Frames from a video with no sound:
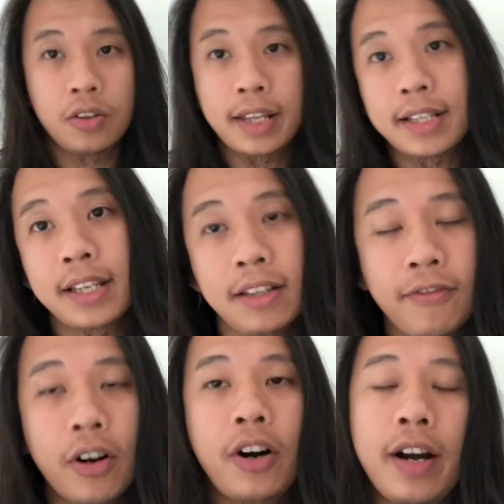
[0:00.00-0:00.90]
that's it
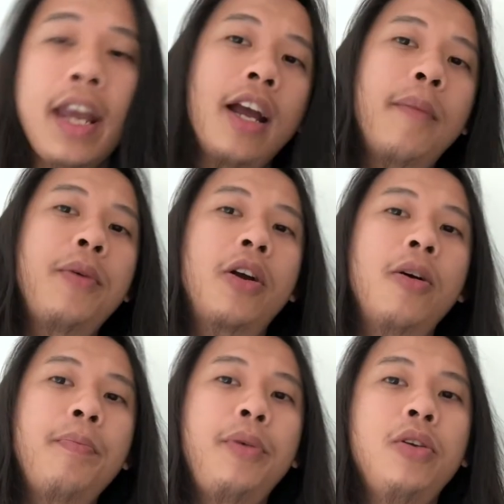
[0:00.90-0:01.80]
for rigging up your
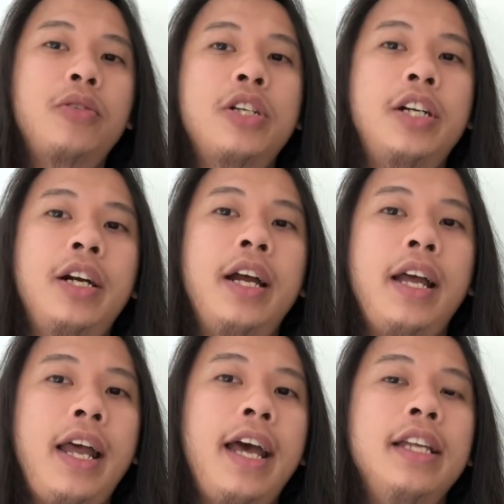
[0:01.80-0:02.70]
computer
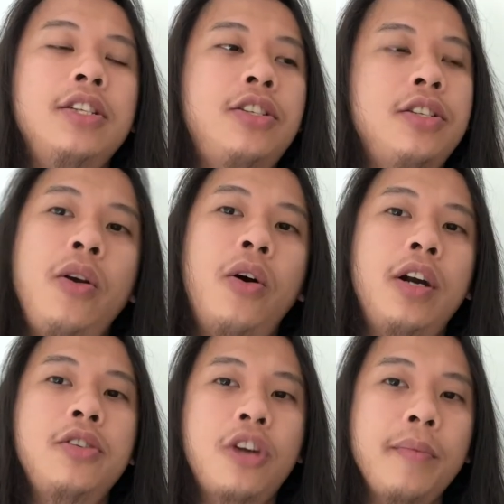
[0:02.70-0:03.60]
and
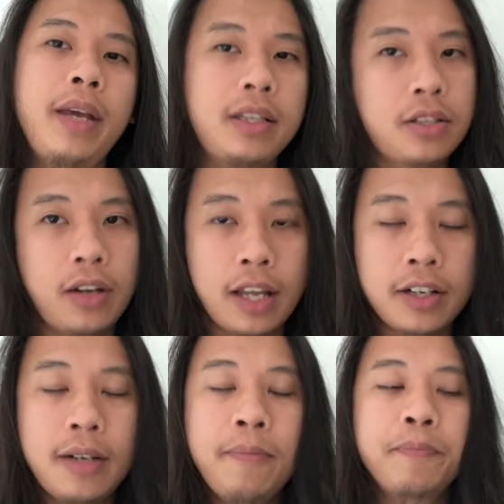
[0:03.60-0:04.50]
your drum kit
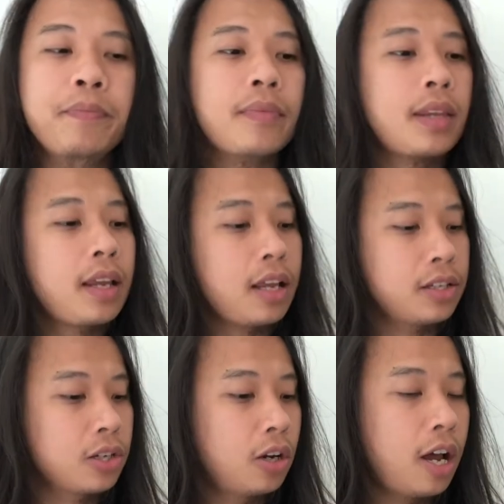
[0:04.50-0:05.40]
together.
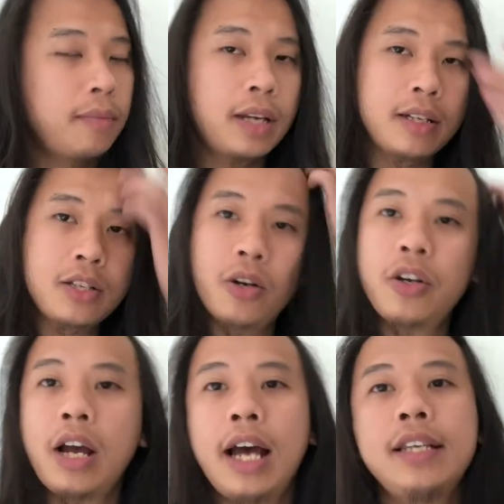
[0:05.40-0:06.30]
So now I'm gonna show you
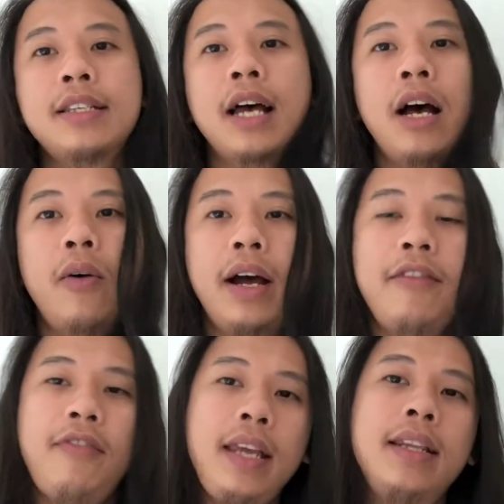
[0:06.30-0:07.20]
guys how I
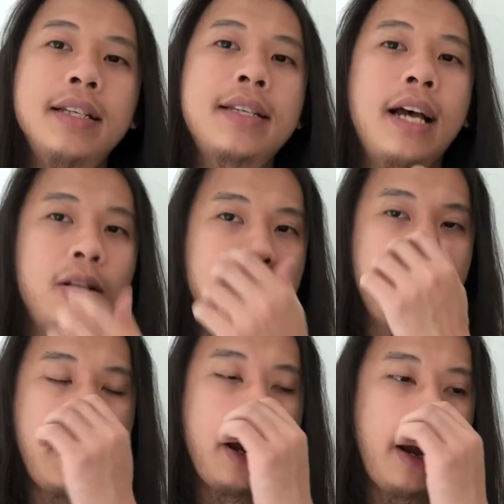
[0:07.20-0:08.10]
feed the sound
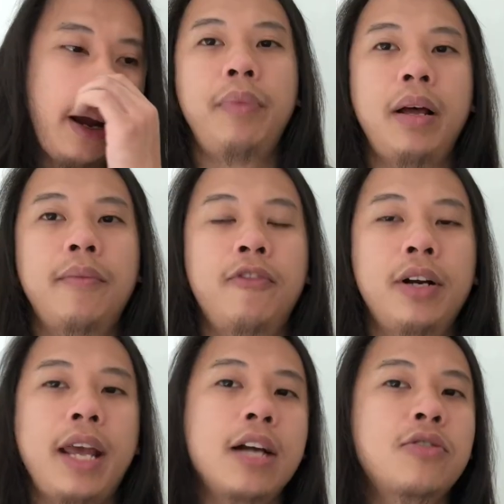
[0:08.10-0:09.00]
for
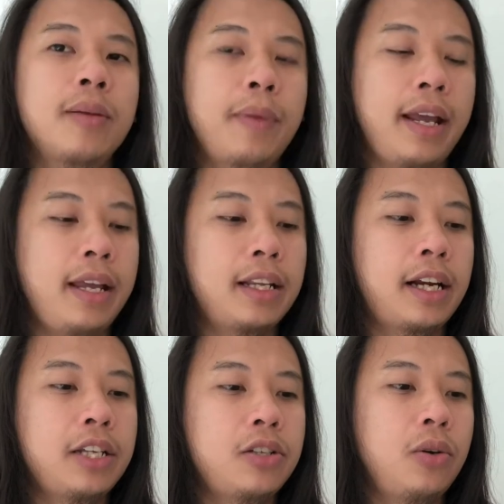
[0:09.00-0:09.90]
the actual playing that
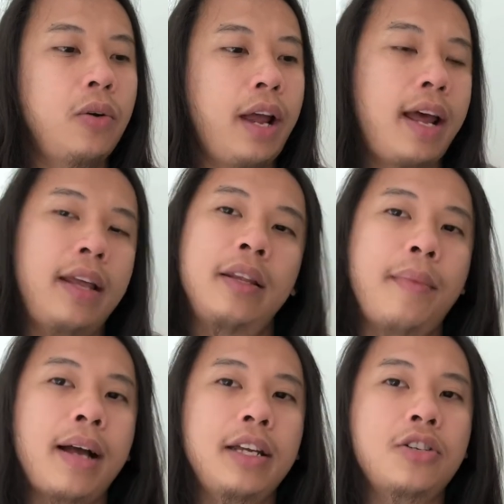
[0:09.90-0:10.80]
I do and the
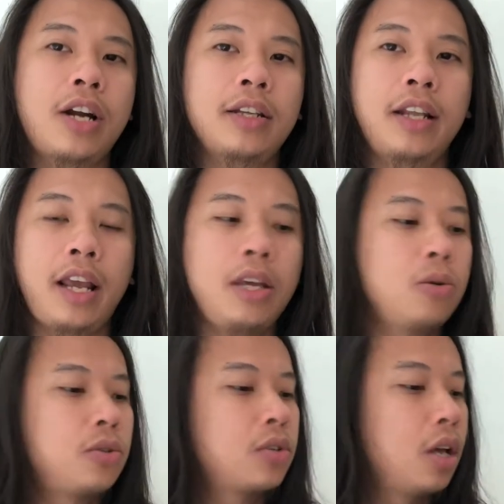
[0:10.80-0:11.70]
backing track that I
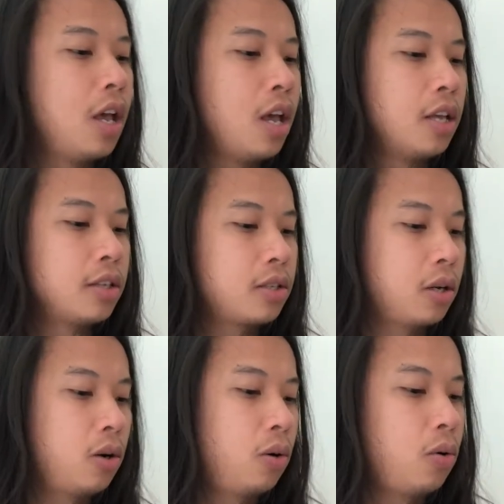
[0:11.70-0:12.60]
use.
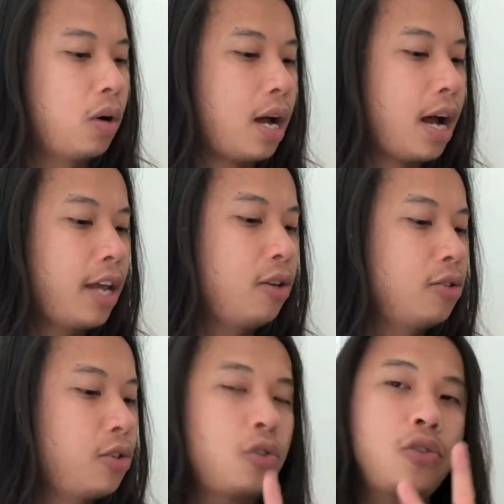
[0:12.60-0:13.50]
So I
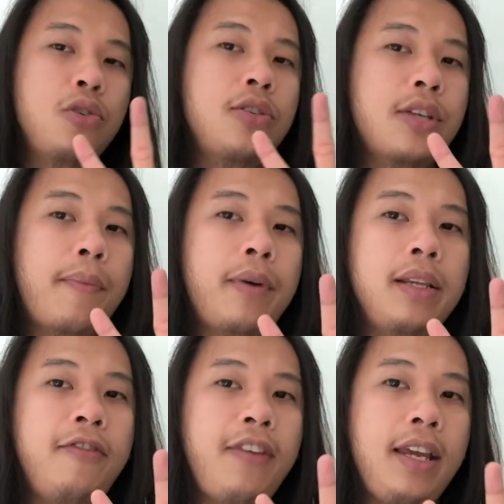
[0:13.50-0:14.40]
use two
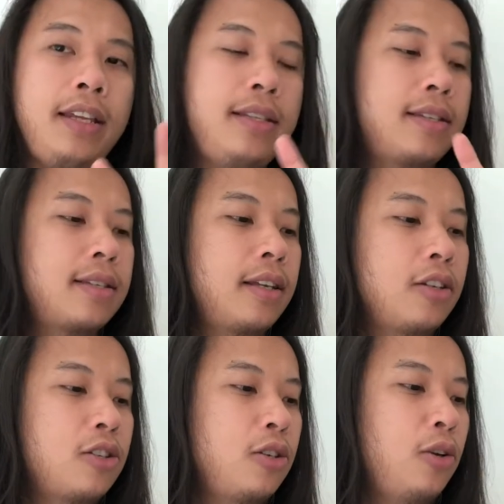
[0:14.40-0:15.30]
separate feeds
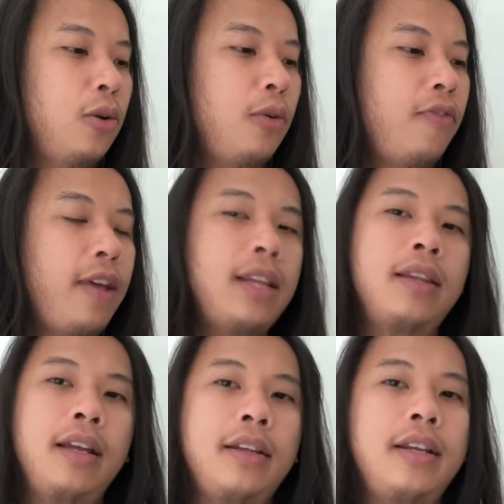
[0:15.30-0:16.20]
to feed
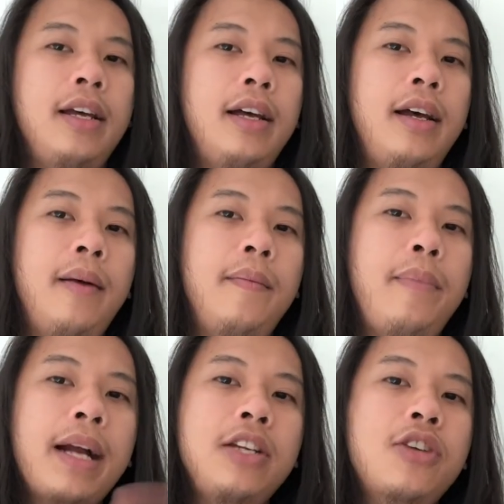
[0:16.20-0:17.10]
the
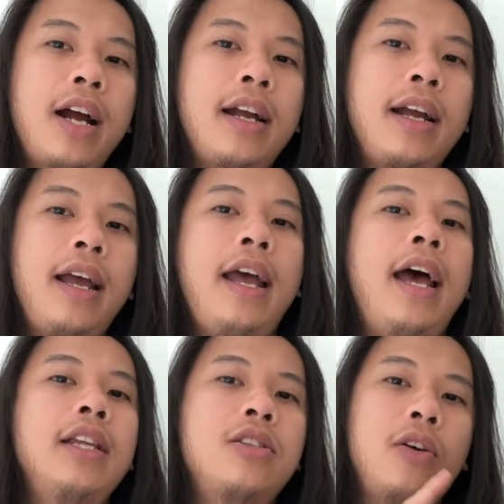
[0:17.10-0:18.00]
backing track
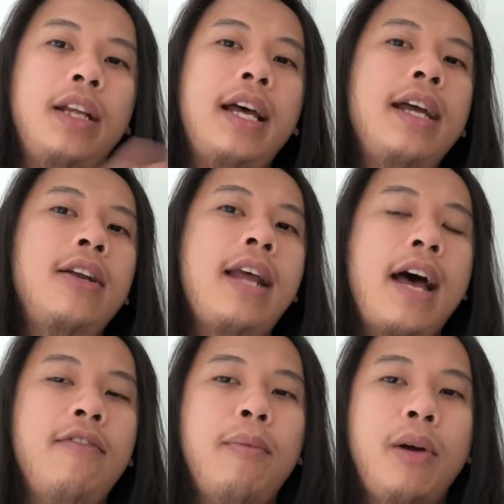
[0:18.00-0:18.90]
and so that I can
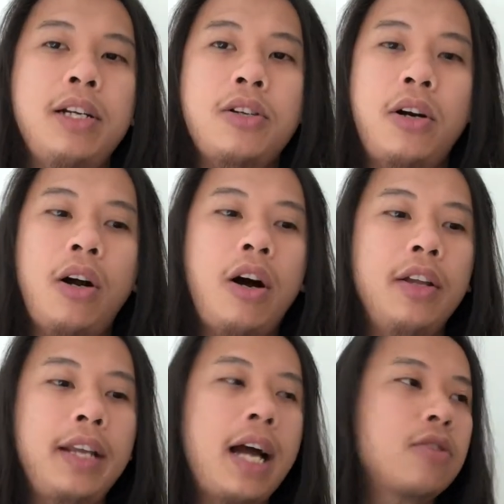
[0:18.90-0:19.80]
have a monitor
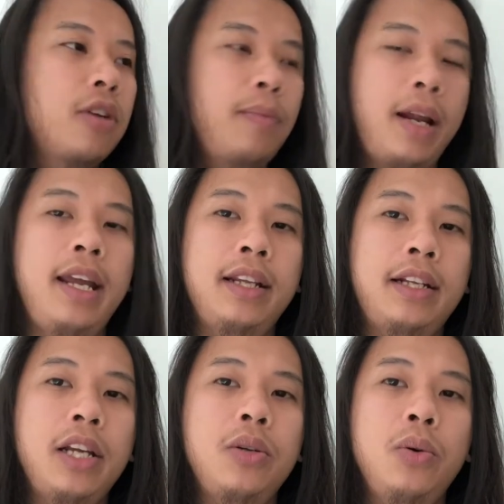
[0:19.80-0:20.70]
on the actual playing that
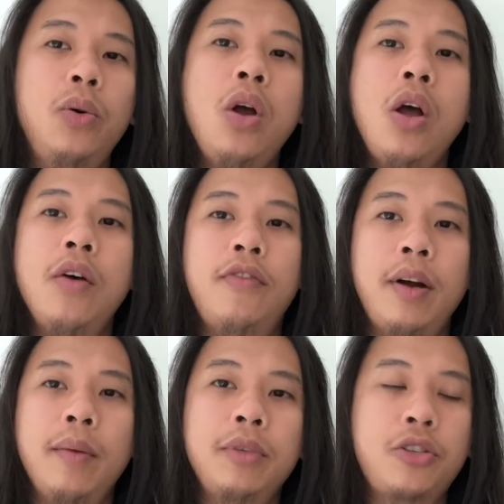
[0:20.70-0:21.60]
I do
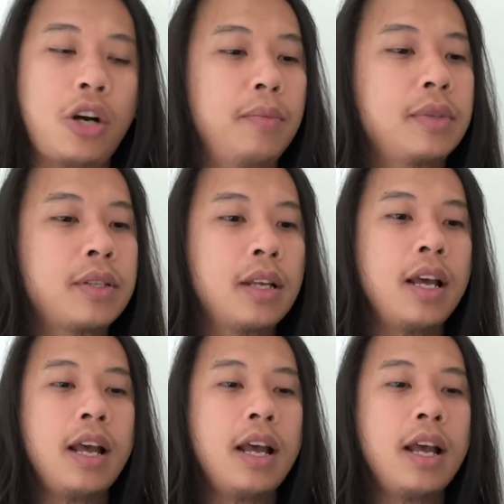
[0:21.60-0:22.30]
from the drums.